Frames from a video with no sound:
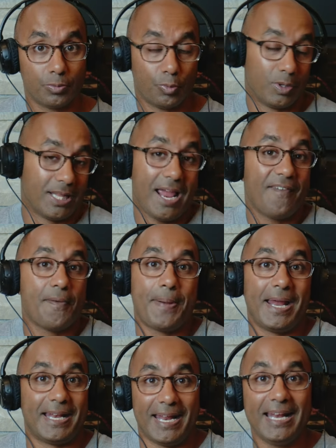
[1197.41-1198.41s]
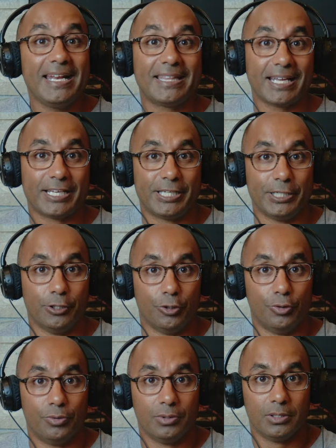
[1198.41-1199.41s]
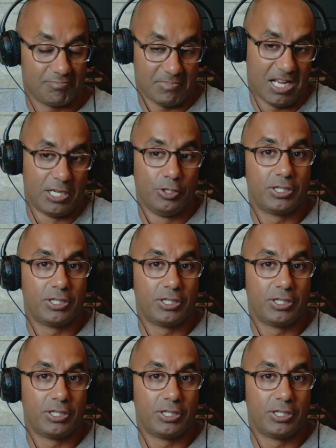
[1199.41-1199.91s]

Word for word: when they haven't paid anything to you and you